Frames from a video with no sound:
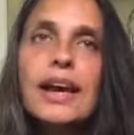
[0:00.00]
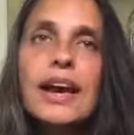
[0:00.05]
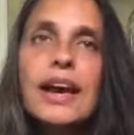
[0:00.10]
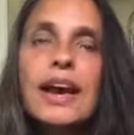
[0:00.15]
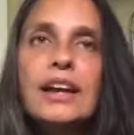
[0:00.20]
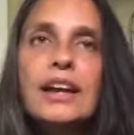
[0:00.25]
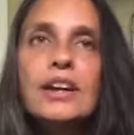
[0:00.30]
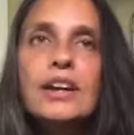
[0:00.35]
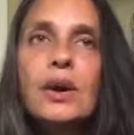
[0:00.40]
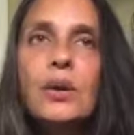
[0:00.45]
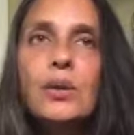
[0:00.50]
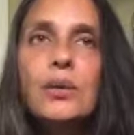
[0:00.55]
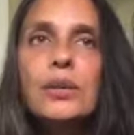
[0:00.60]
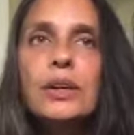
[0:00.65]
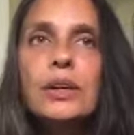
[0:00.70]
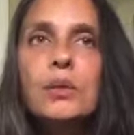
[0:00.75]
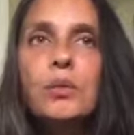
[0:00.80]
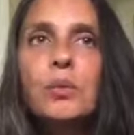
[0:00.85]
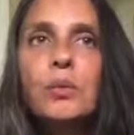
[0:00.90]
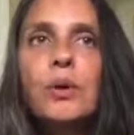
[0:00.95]
and know
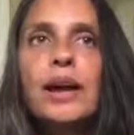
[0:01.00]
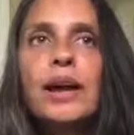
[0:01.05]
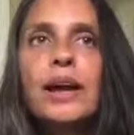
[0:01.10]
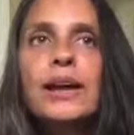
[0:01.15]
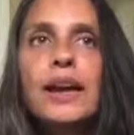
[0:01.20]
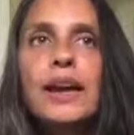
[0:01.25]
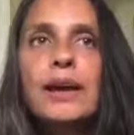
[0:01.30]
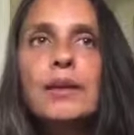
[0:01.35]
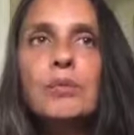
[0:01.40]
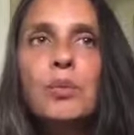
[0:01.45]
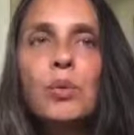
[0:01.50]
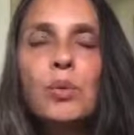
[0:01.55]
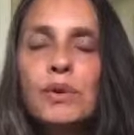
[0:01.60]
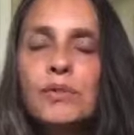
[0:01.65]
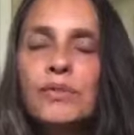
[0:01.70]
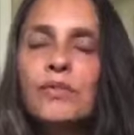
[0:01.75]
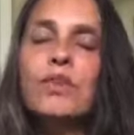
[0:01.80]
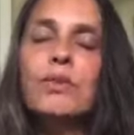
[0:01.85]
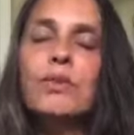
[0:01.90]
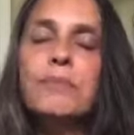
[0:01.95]
that when I get more
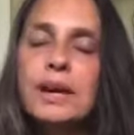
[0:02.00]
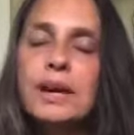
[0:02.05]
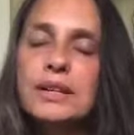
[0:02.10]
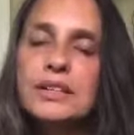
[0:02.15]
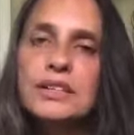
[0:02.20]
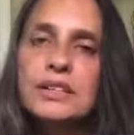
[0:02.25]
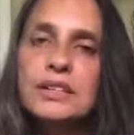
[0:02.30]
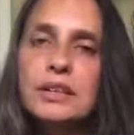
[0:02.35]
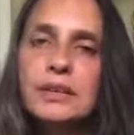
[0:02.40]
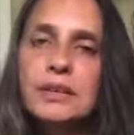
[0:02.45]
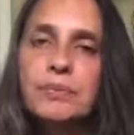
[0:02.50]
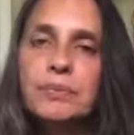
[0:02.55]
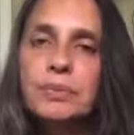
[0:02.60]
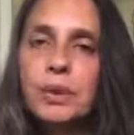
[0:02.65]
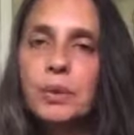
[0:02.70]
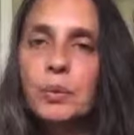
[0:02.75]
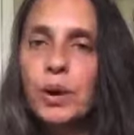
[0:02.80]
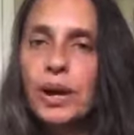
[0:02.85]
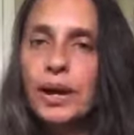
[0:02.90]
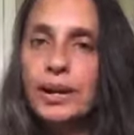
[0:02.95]
information,
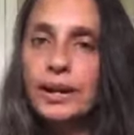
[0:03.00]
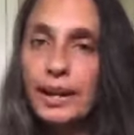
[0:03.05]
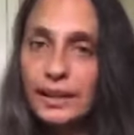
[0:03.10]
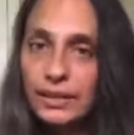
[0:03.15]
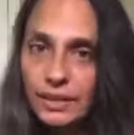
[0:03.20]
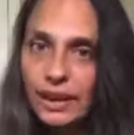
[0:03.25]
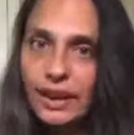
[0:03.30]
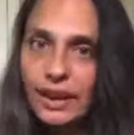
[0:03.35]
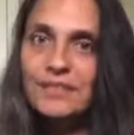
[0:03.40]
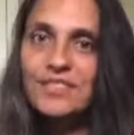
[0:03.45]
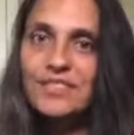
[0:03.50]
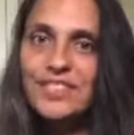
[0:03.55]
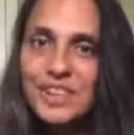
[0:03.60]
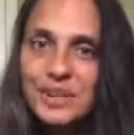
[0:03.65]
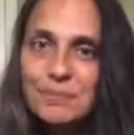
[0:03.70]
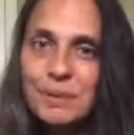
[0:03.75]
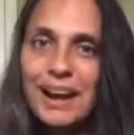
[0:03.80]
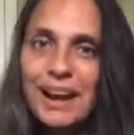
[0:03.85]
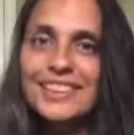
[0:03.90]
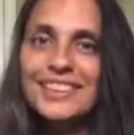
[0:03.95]
when I get that
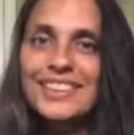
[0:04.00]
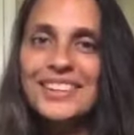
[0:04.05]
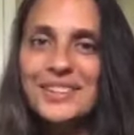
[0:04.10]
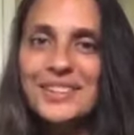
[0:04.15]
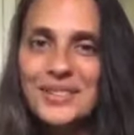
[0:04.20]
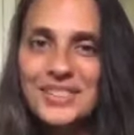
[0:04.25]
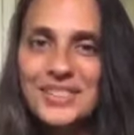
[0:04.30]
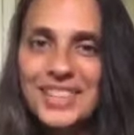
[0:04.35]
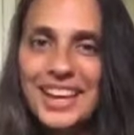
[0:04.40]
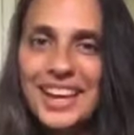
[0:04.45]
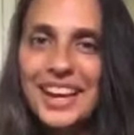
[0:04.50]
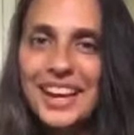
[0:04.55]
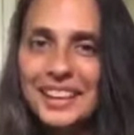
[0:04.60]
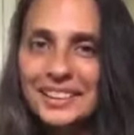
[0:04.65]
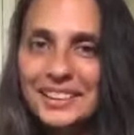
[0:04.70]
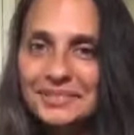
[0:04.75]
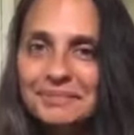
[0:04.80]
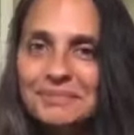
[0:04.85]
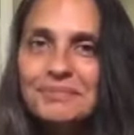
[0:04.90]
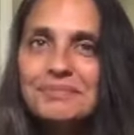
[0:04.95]
feedback that you're
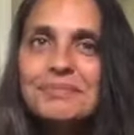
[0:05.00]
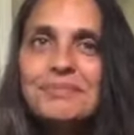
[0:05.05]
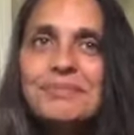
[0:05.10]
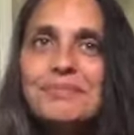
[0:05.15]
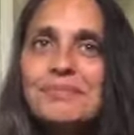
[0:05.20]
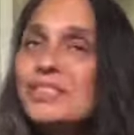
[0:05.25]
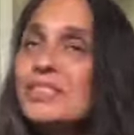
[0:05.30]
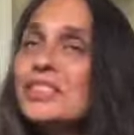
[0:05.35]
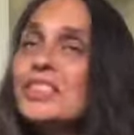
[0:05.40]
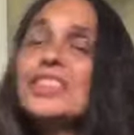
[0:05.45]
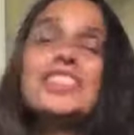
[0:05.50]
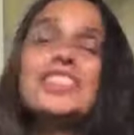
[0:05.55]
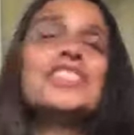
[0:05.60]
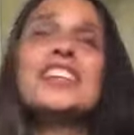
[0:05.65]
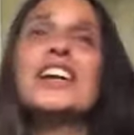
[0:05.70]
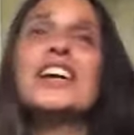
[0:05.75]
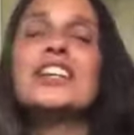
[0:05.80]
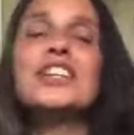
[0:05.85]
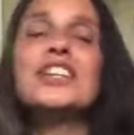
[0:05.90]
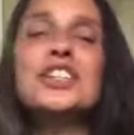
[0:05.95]
saying, it just
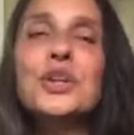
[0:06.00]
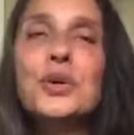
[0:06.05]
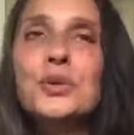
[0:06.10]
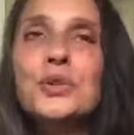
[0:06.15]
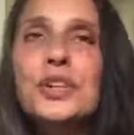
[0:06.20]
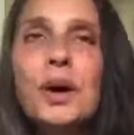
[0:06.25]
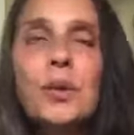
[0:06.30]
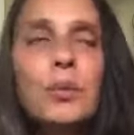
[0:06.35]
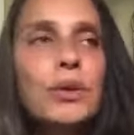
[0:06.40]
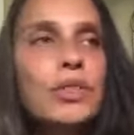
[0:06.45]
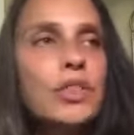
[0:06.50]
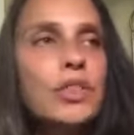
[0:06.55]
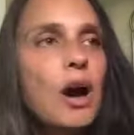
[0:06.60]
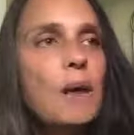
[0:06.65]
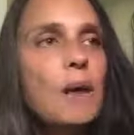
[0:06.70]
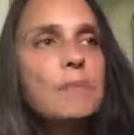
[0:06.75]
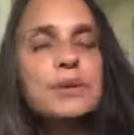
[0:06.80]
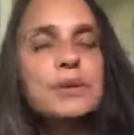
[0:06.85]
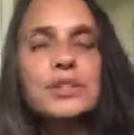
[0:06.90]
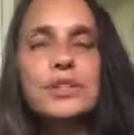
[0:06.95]
kind of shows up when the
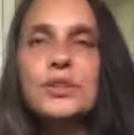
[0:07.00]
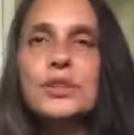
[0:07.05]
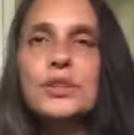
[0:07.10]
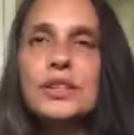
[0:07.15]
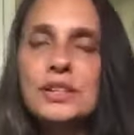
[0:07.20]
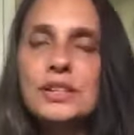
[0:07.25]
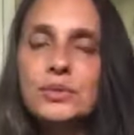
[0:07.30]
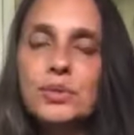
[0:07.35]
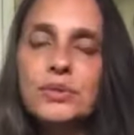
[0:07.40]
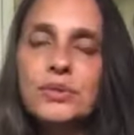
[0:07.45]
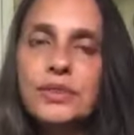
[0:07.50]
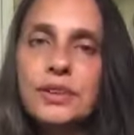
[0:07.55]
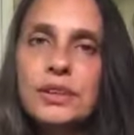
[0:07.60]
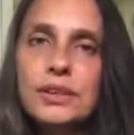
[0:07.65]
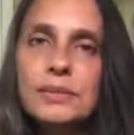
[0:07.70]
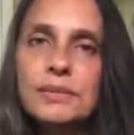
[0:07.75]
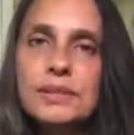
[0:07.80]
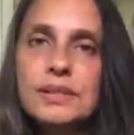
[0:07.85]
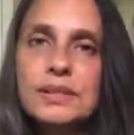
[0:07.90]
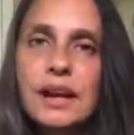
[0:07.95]
opportunities reveal
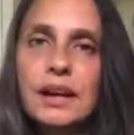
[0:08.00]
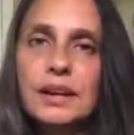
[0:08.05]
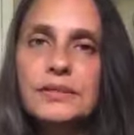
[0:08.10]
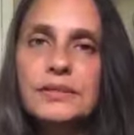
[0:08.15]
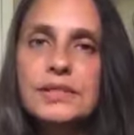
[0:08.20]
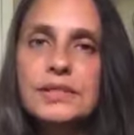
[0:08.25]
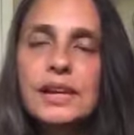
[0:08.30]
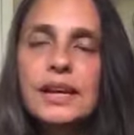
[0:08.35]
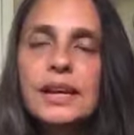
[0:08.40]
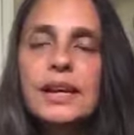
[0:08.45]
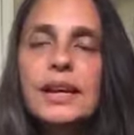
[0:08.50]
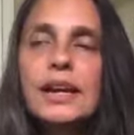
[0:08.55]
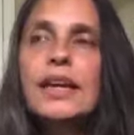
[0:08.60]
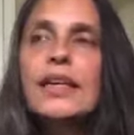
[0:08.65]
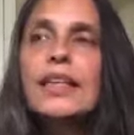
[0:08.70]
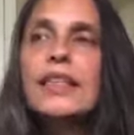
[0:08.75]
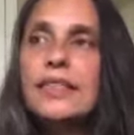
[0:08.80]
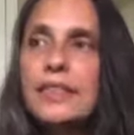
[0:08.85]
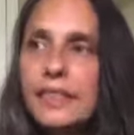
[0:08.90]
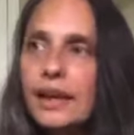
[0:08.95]
themselves,
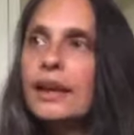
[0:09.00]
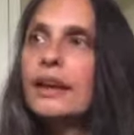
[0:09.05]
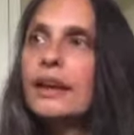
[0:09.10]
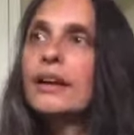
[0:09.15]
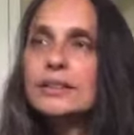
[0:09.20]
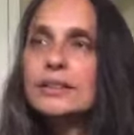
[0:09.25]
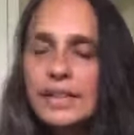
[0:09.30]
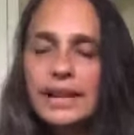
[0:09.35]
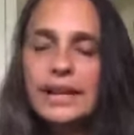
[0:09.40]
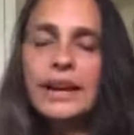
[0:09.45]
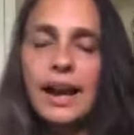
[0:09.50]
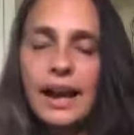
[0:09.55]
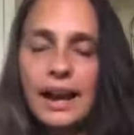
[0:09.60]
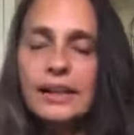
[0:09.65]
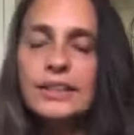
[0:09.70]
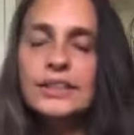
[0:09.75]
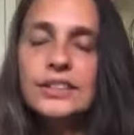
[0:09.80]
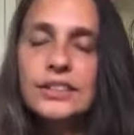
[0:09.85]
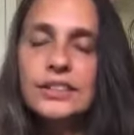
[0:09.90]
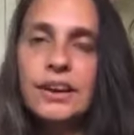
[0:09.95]
then I'll take
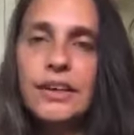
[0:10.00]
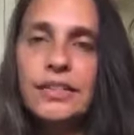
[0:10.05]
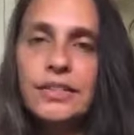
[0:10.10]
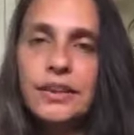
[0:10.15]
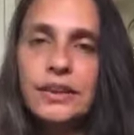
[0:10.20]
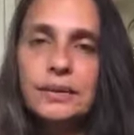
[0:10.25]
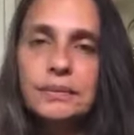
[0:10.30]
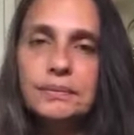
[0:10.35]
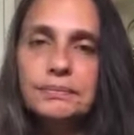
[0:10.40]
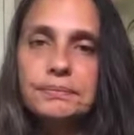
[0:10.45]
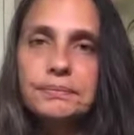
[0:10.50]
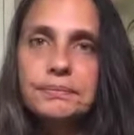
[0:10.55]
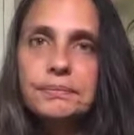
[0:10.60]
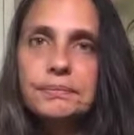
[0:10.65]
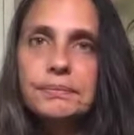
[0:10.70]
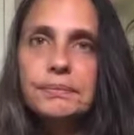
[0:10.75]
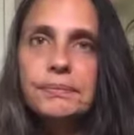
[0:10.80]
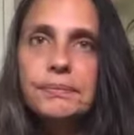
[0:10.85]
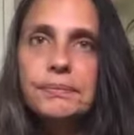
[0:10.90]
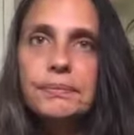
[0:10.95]
action on them.
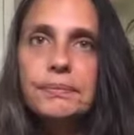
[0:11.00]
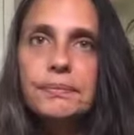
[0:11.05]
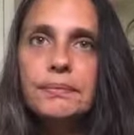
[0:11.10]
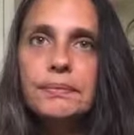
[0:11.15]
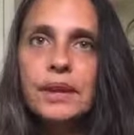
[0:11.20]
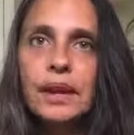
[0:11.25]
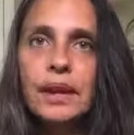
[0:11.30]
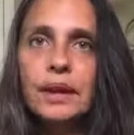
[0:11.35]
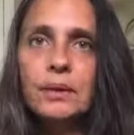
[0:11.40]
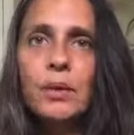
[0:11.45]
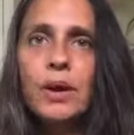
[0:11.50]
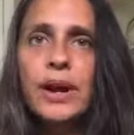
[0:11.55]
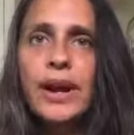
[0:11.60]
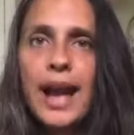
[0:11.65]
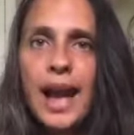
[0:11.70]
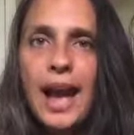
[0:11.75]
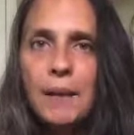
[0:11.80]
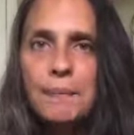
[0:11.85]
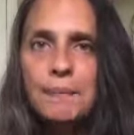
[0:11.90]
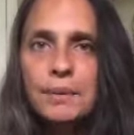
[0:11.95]
And what
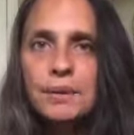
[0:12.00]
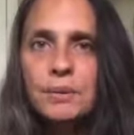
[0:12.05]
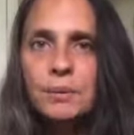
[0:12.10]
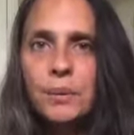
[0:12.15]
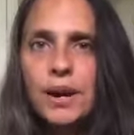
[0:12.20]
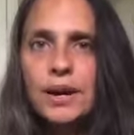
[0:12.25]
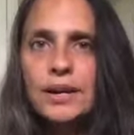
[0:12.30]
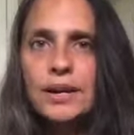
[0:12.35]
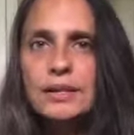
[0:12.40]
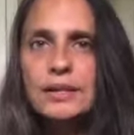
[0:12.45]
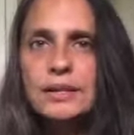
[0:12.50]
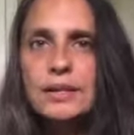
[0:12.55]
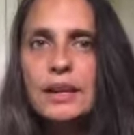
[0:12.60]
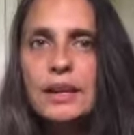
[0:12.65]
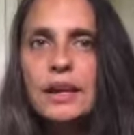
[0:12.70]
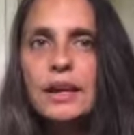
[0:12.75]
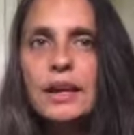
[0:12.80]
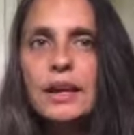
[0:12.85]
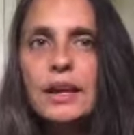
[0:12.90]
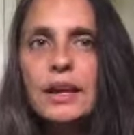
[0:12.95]
happened was,
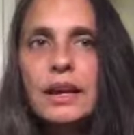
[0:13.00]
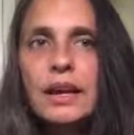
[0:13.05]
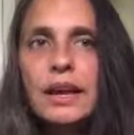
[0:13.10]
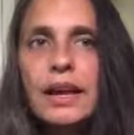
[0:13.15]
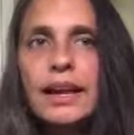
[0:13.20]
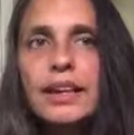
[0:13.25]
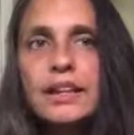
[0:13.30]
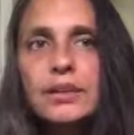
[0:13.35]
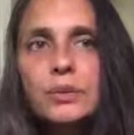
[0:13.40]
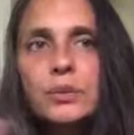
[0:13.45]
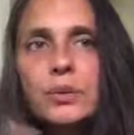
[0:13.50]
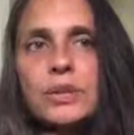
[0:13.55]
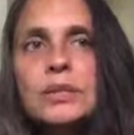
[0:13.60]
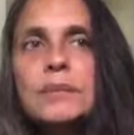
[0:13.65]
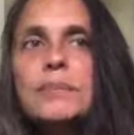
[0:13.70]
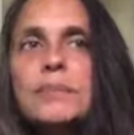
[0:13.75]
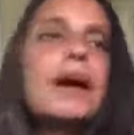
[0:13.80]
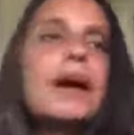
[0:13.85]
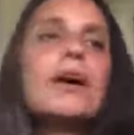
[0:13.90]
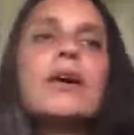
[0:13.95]
and it was
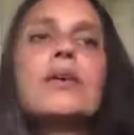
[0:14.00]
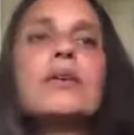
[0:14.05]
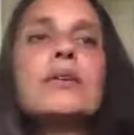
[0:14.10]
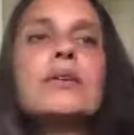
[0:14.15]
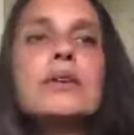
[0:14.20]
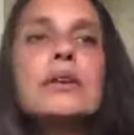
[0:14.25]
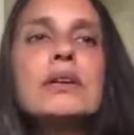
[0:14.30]
about